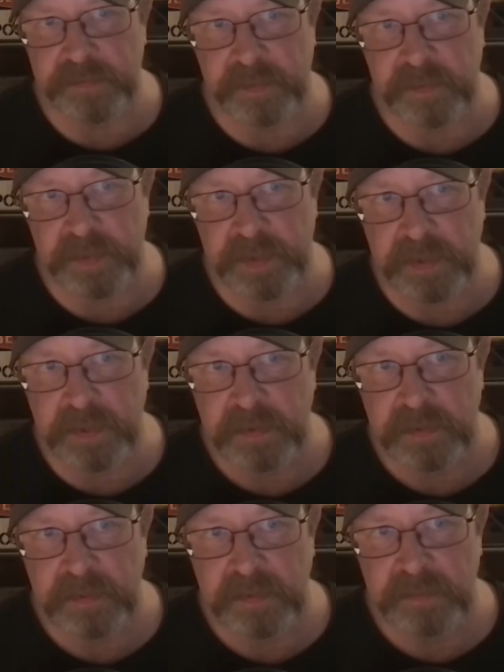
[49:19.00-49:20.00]
for a week,
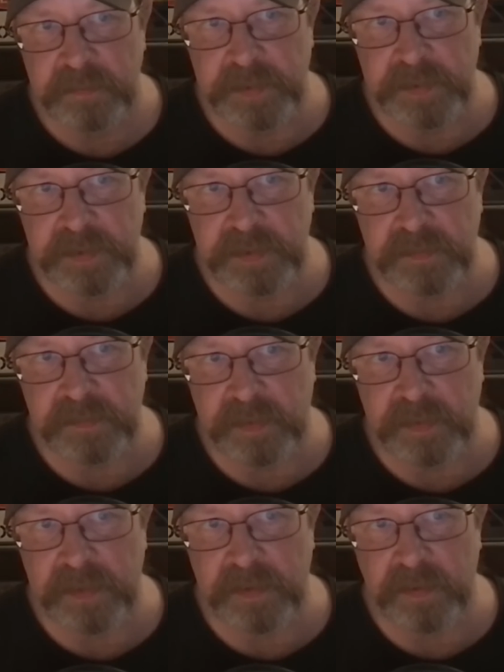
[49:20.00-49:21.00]
but just a
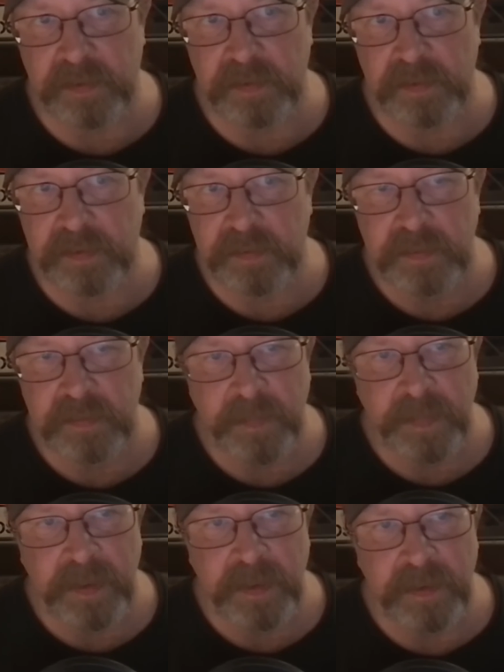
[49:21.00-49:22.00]
lot longer.
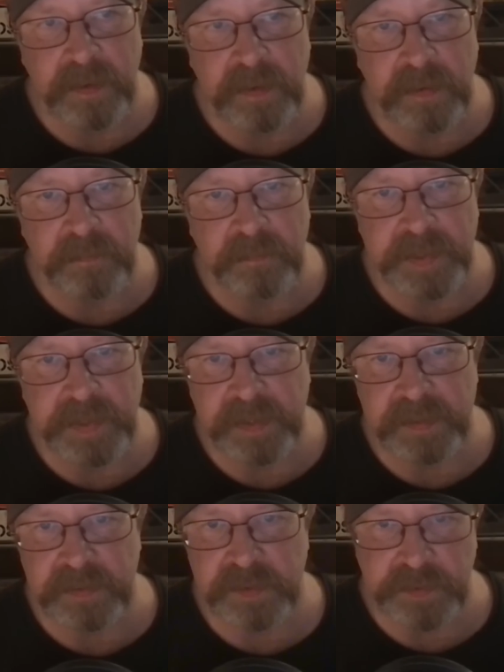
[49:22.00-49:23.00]
But
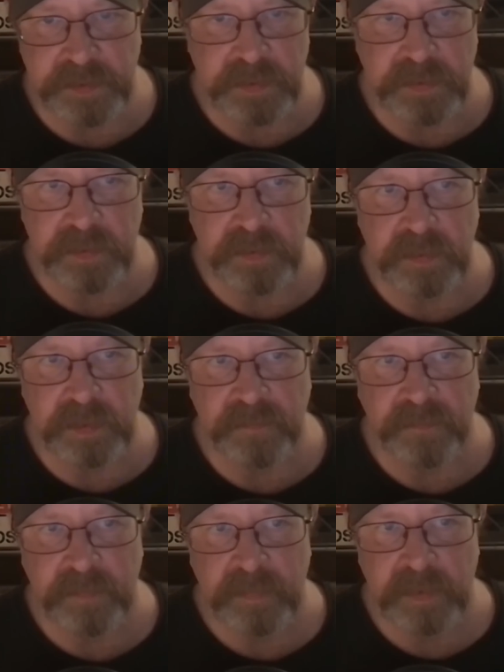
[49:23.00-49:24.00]
that to you,
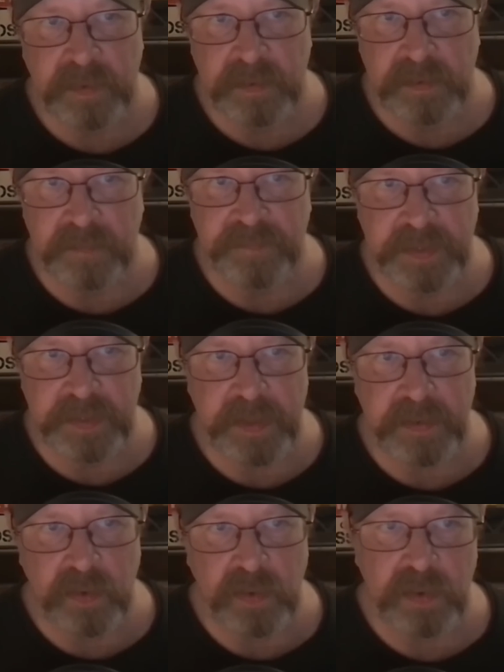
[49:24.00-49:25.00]
living
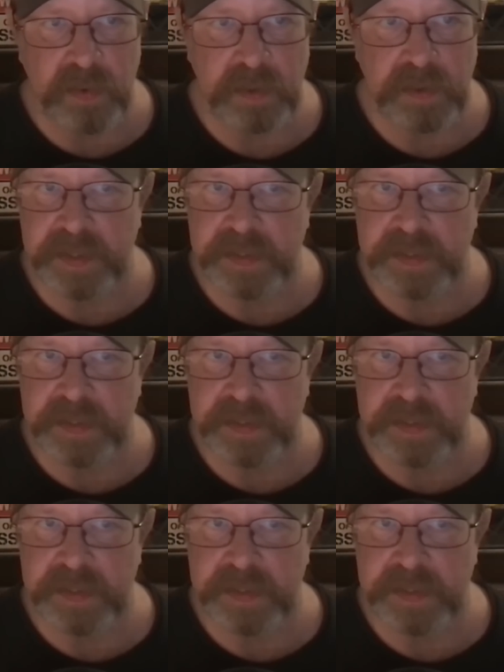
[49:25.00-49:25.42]
that long